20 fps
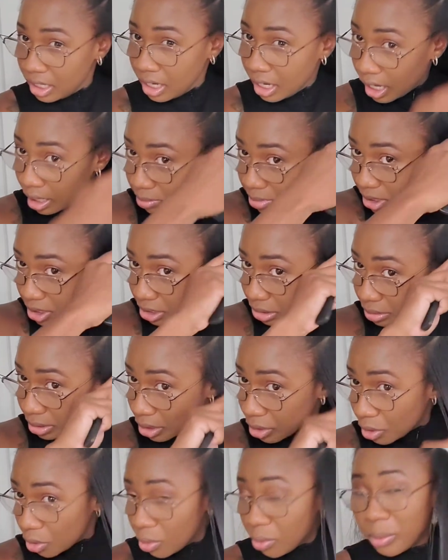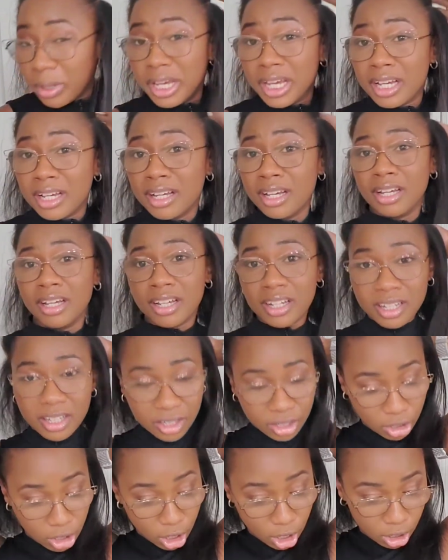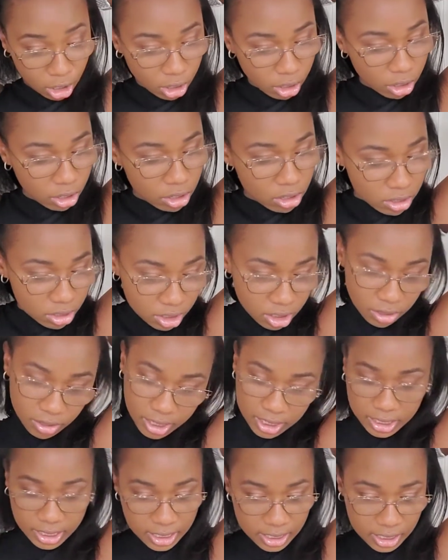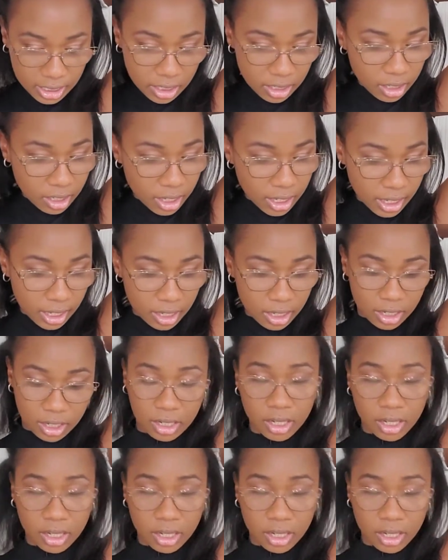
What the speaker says: I'm just doing a quick curl, so this isn't like